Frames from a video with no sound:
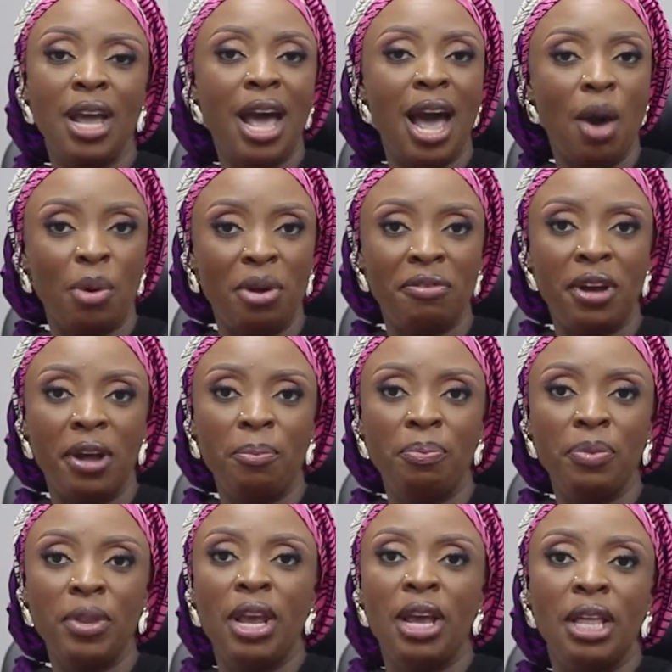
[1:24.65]
However,
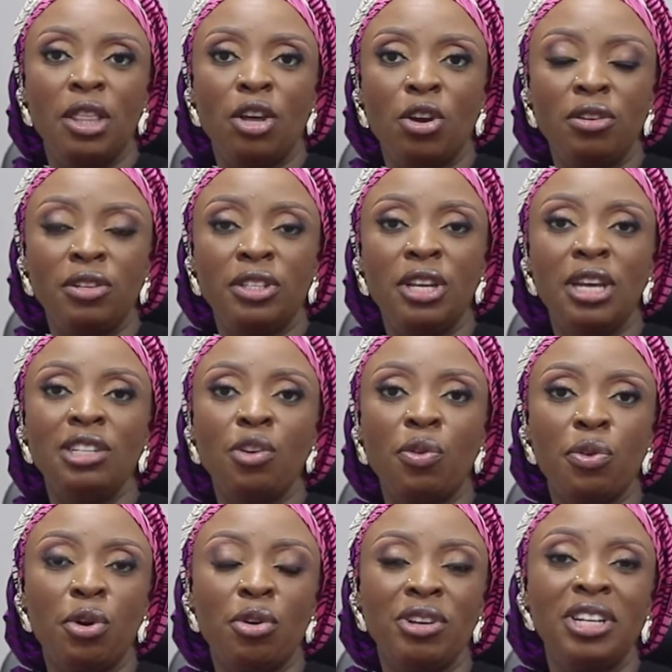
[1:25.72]
the concerned
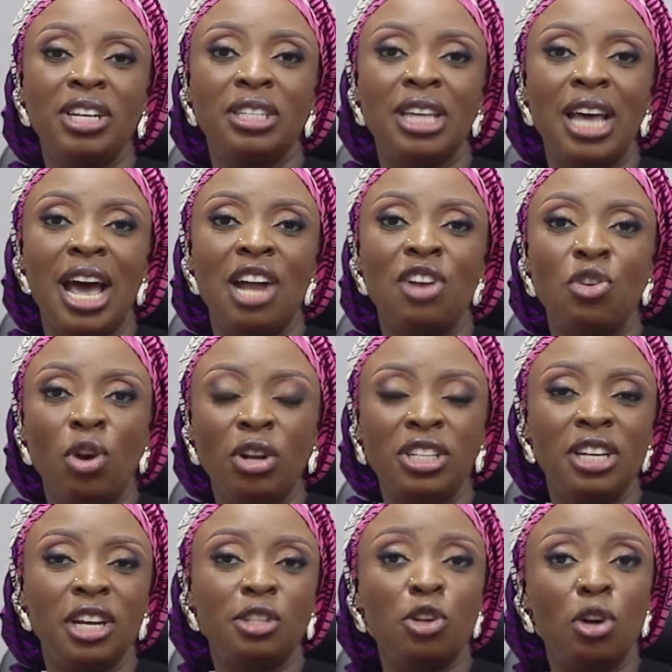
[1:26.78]
authorities are
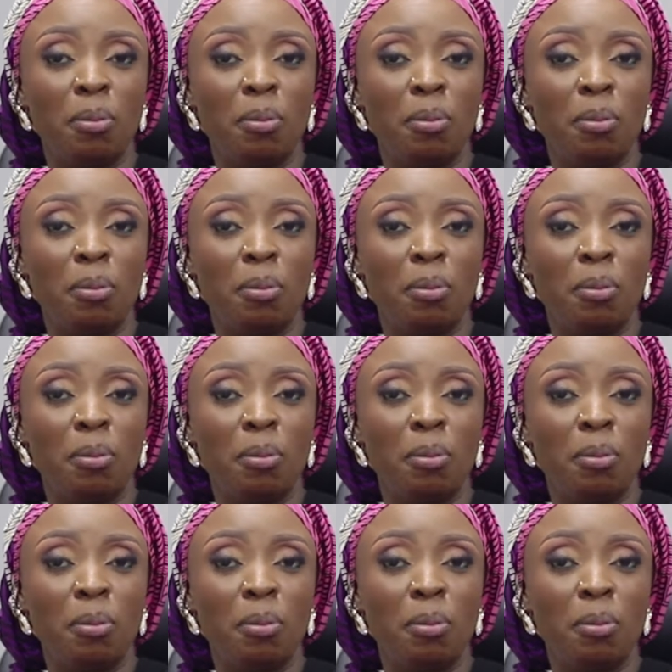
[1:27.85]
not yet